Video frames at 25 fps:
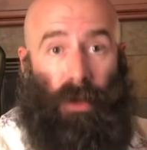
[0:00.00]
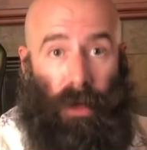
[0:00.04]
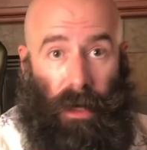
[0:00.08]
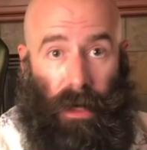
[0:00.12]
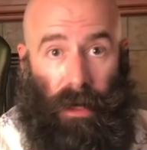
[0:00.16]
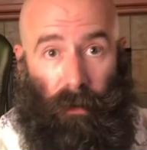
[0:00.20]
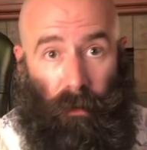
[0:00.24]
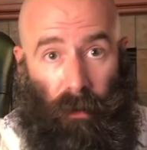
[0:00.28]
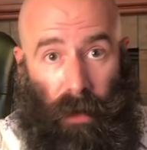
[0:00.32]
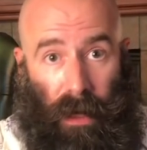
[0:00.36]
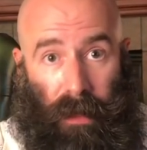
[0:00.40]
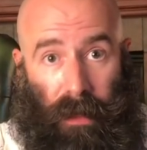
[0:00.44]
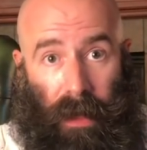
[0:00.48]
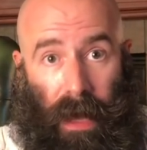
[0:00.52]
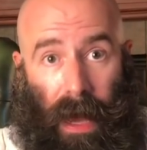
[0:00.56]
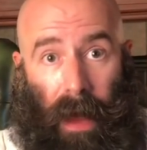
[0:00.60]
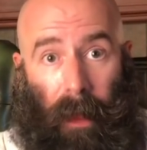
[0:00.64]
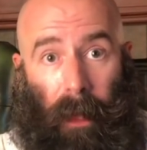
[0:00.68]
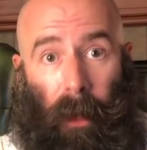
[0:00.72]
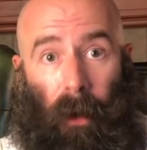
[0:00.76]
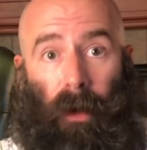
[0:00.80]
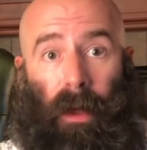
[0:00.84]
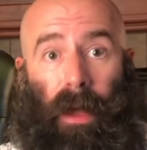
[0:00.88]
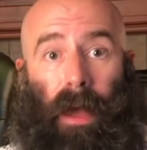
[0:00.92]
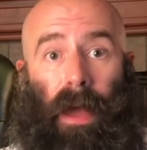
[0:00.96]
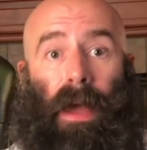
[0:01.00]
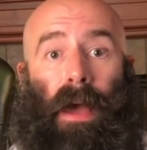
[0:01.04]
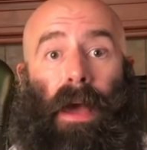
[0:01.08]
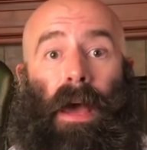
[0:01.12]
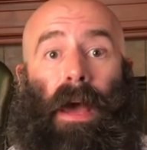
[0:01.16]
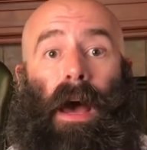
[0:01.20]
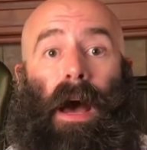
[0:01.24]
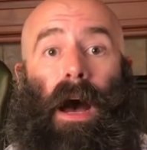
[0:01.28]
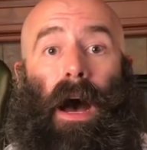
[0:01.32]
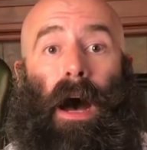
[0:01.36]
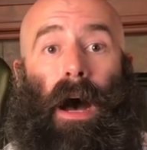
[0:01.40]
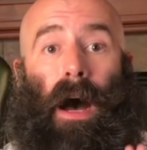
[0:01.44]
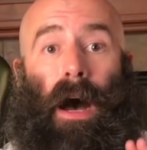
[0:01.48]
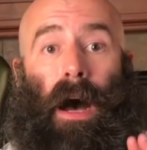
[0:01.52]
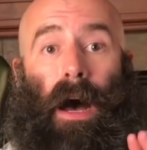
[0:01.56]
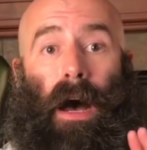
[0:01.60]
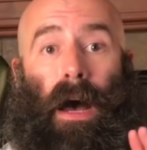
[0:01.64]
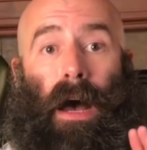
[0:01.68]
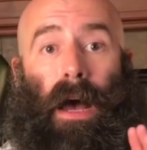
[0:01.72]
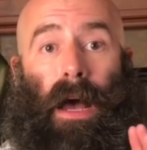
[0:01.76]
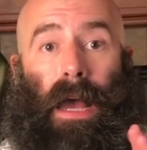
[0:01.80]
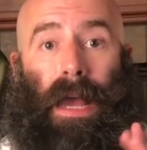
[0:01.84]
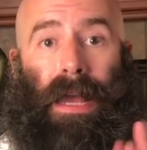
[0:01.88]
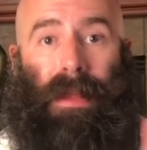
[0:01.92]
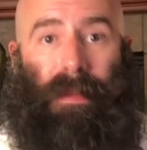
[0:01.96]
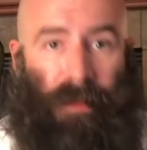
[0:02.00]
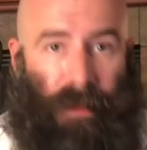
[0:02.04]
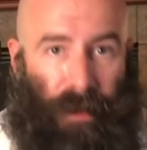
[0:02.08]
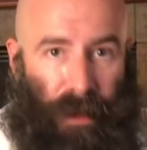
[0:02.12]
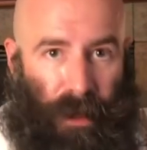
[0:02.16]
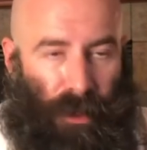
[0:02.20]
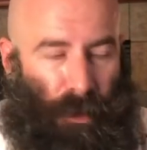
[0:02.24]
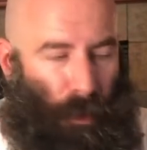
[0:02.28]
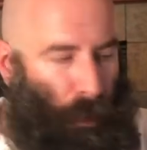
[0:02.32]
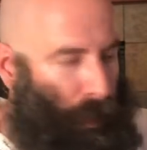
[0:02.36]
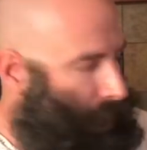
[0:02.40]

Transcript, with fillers: you need to read that, okay? And this